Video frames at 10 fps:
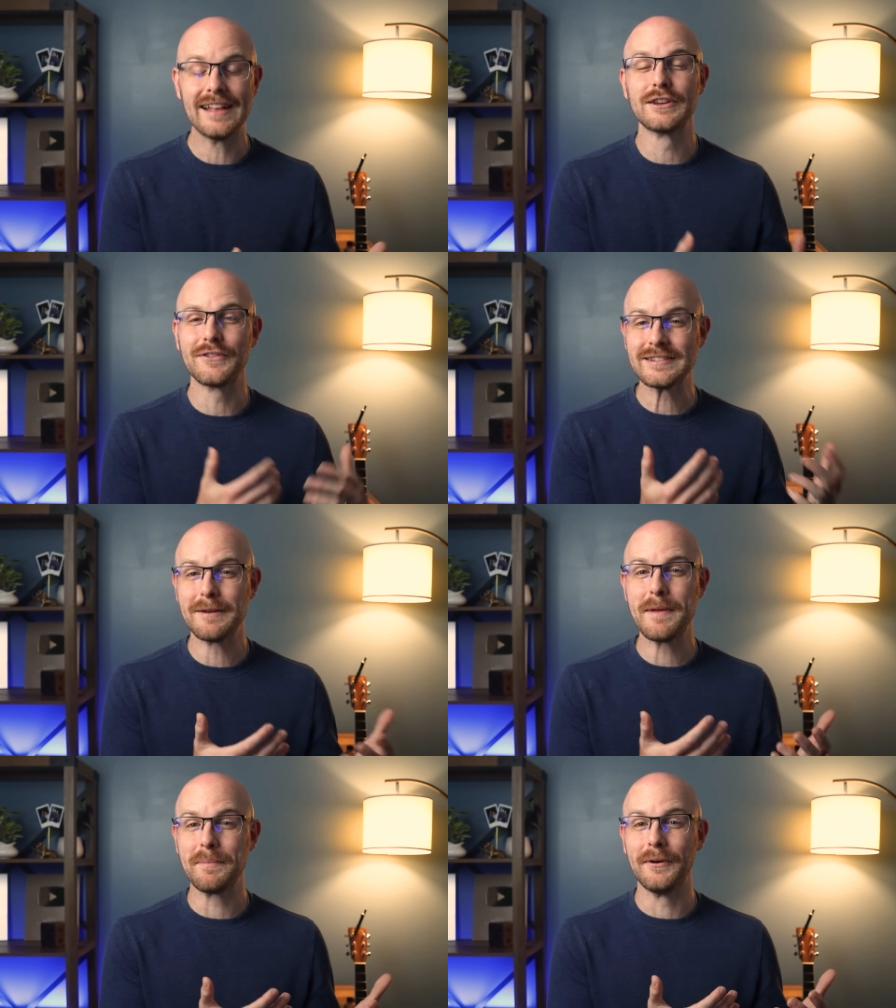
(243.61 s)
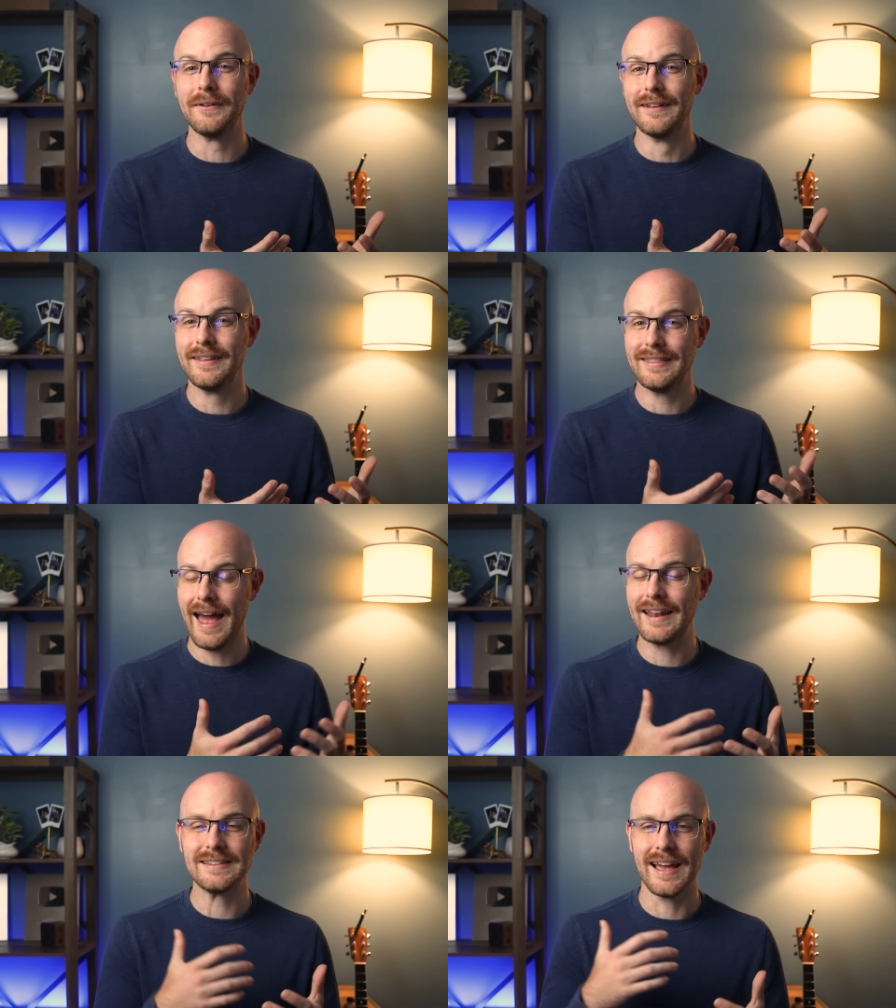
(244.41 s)
And so for some people,
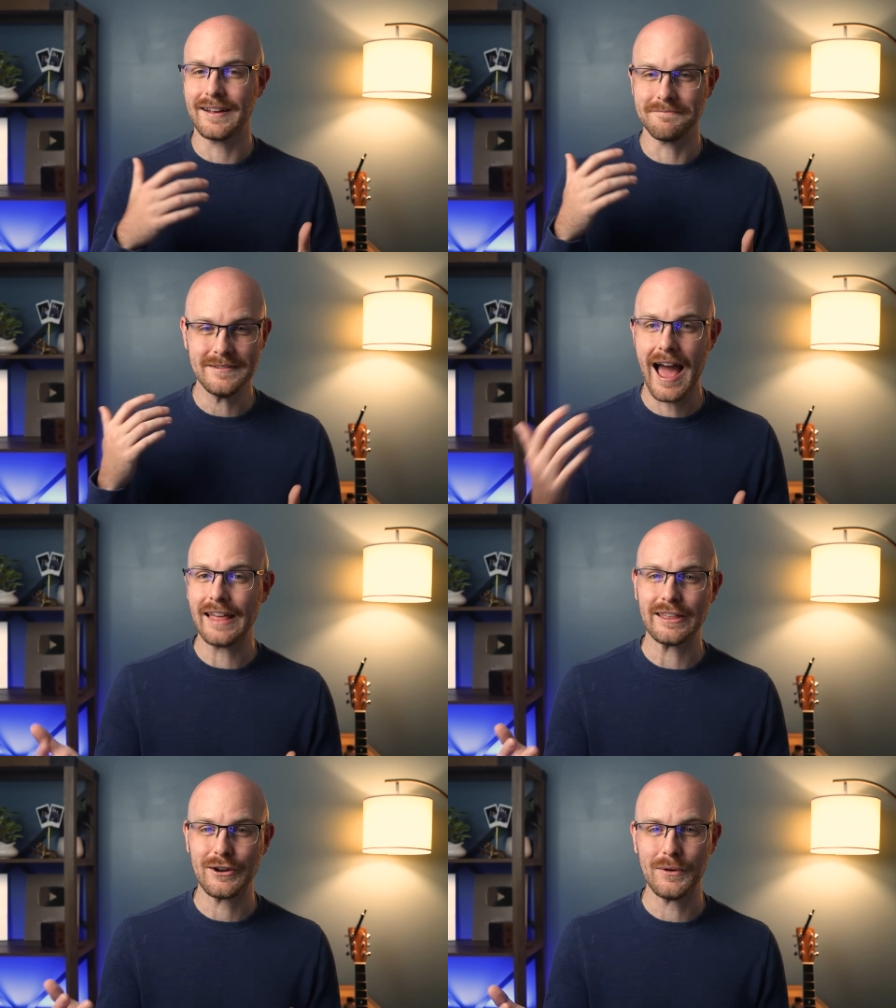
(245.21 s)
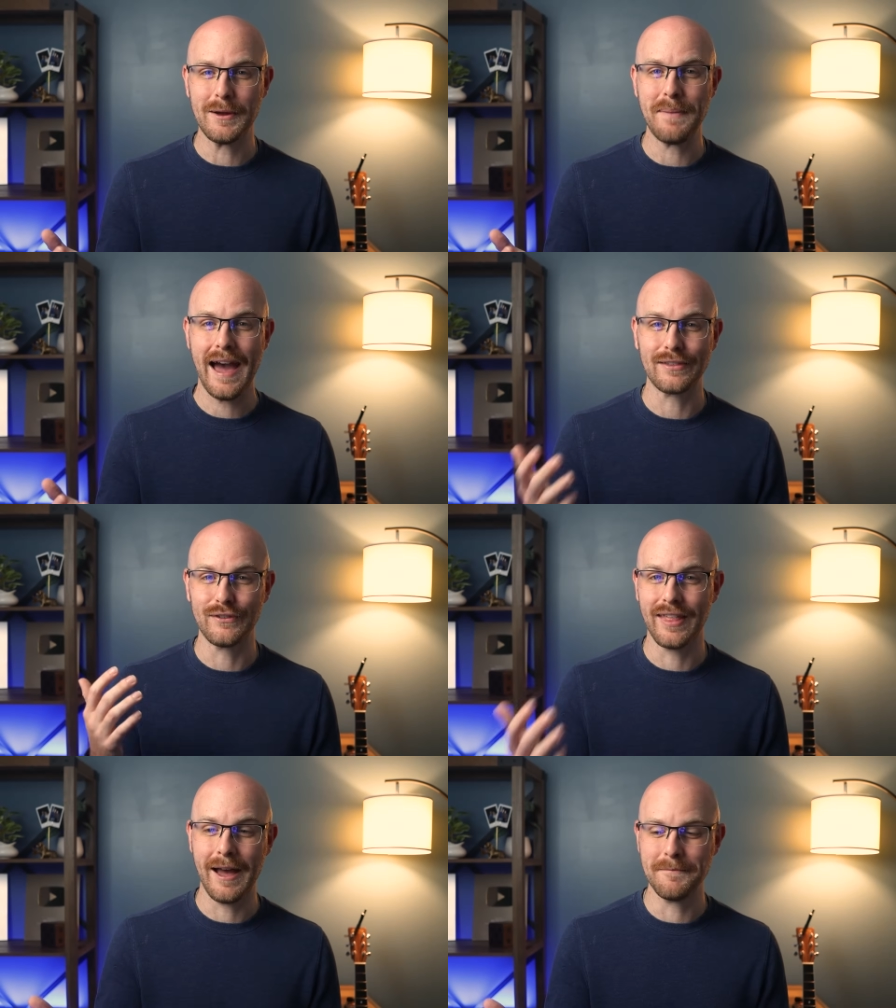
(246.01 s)
that is like not the career path
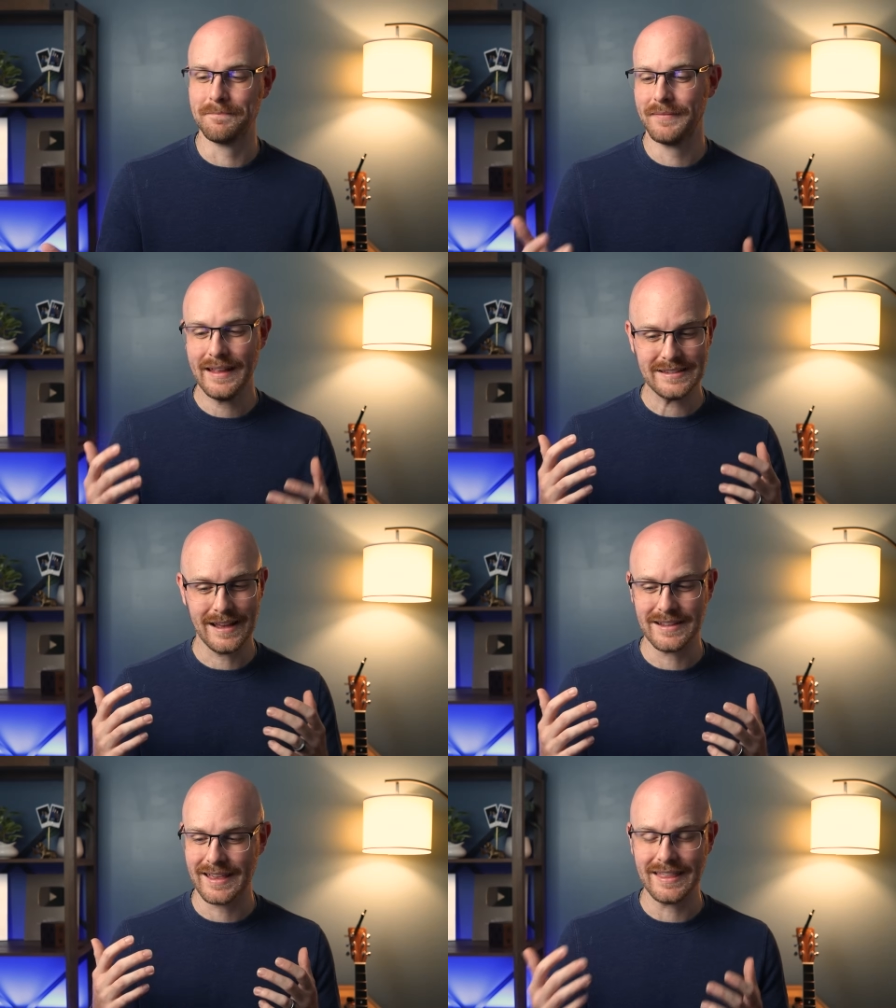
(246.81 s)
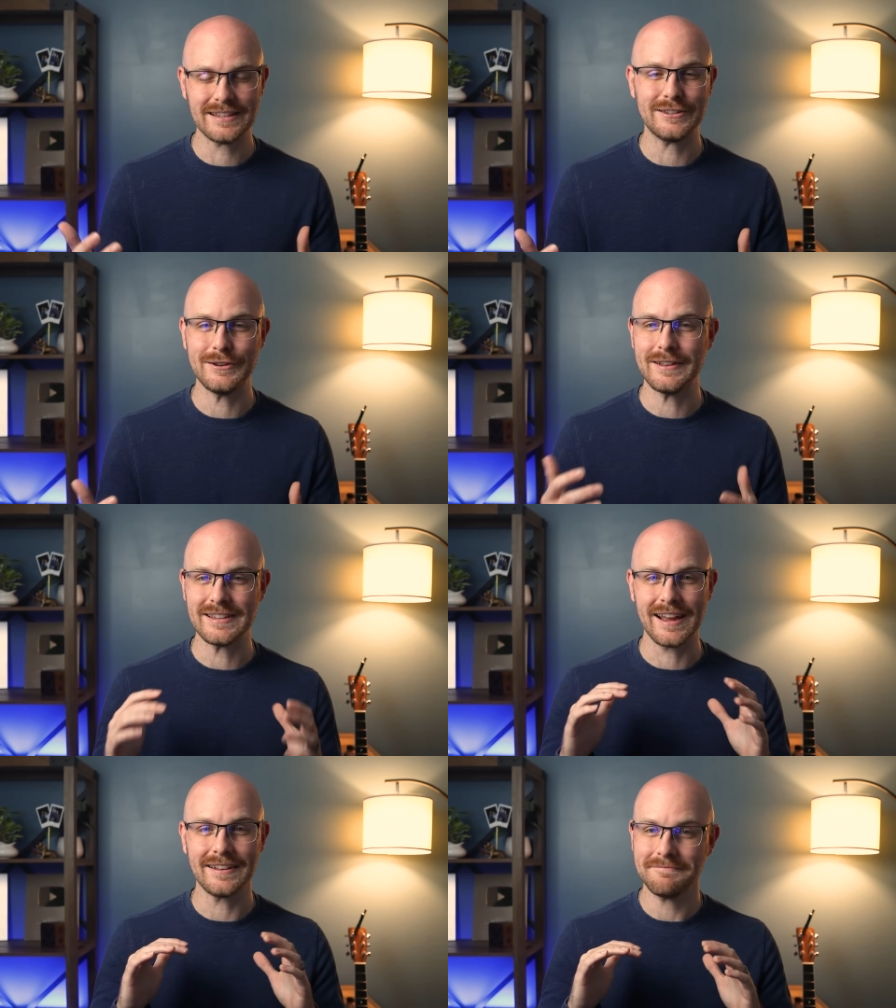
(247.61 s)
for them. It sounds like this dude is
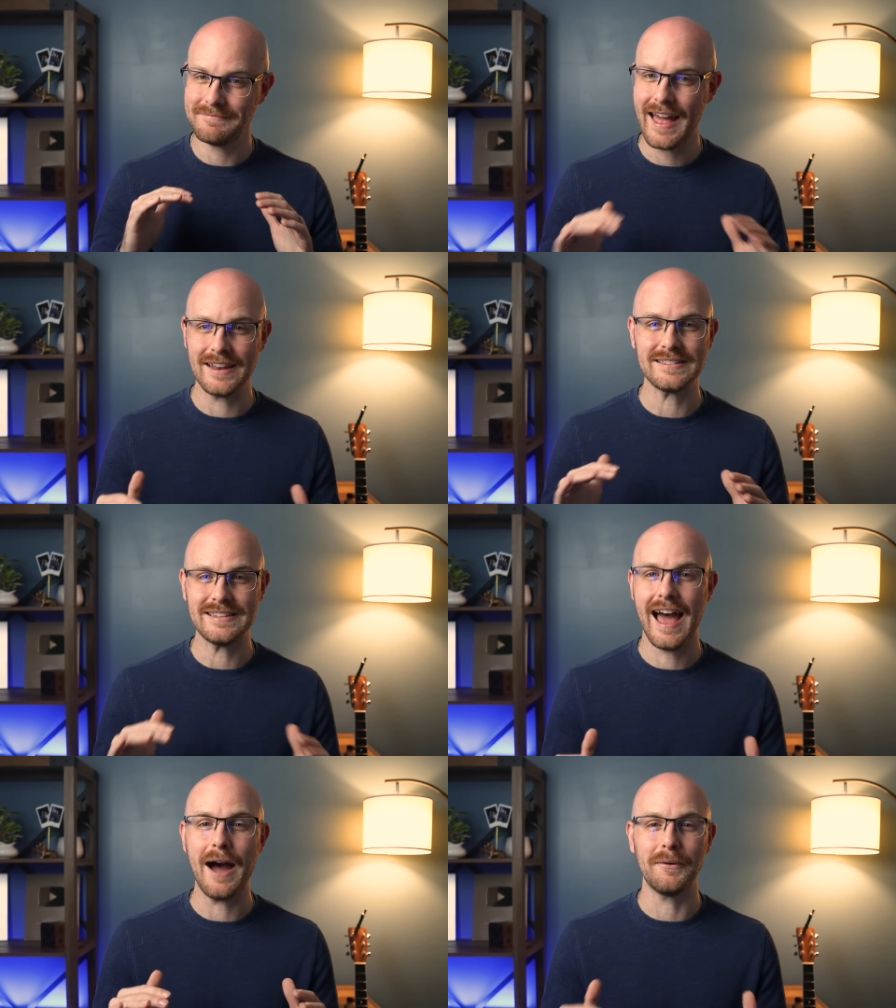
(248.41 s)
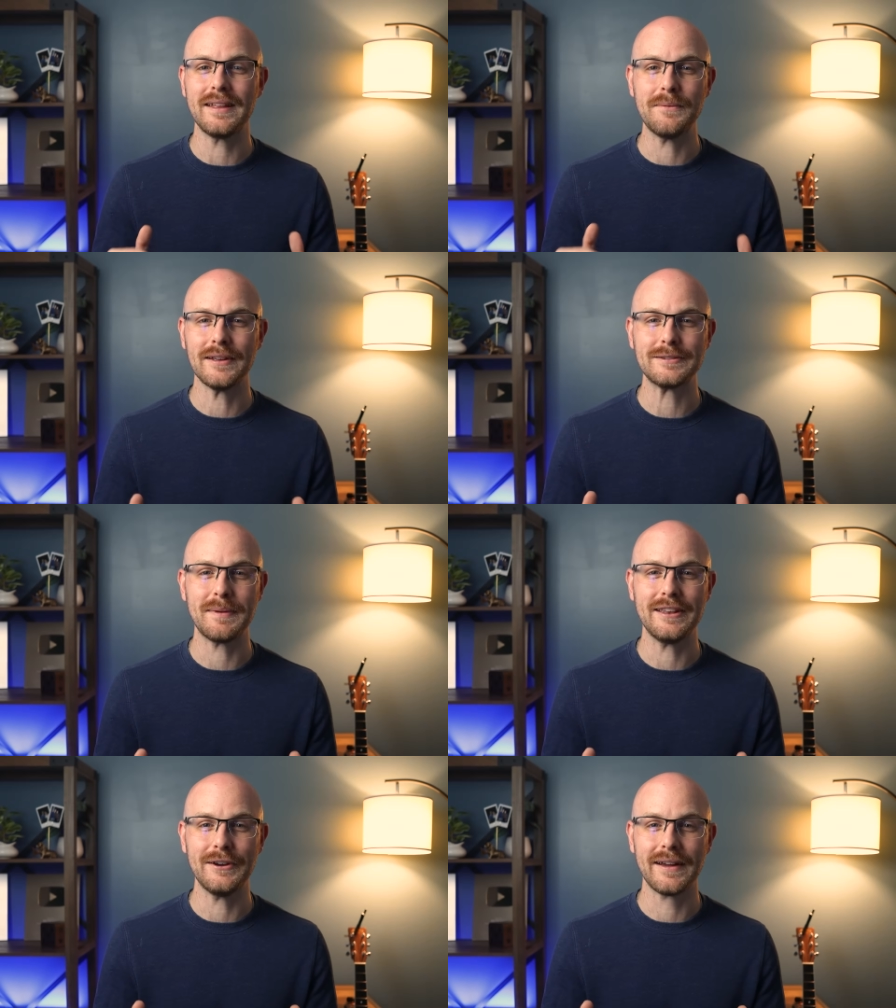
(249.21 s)
like, that is not what he wants to
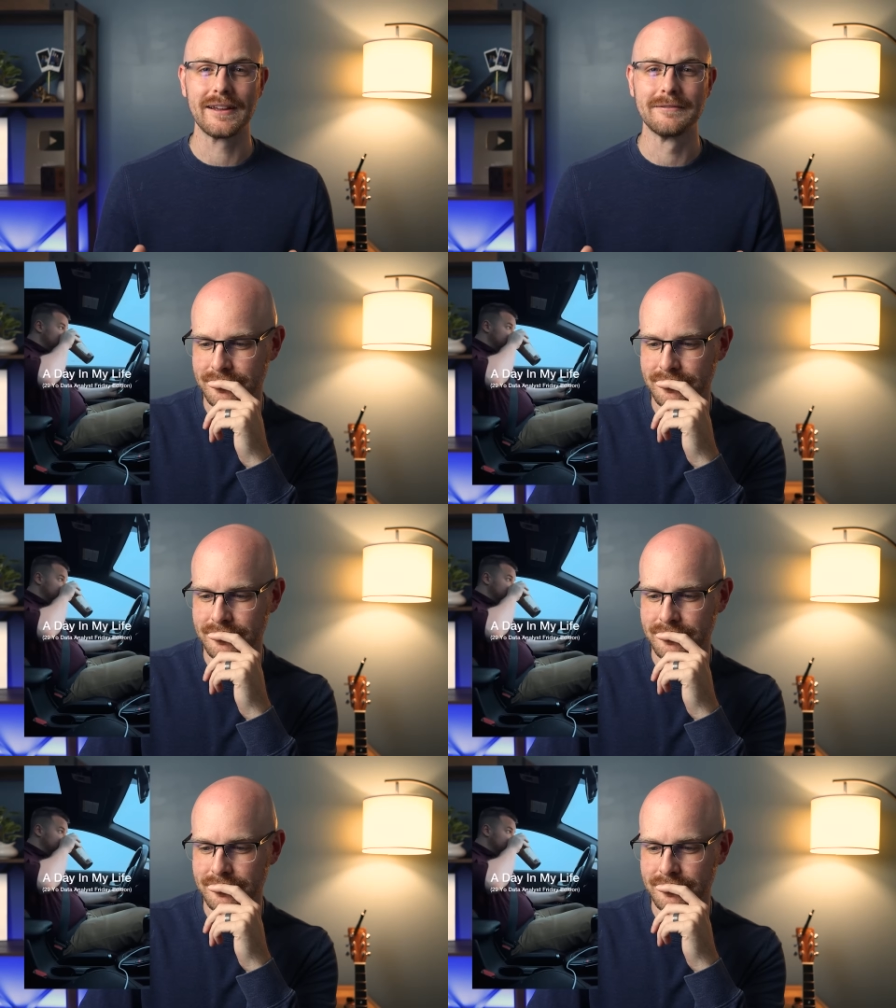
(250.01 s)
be doing.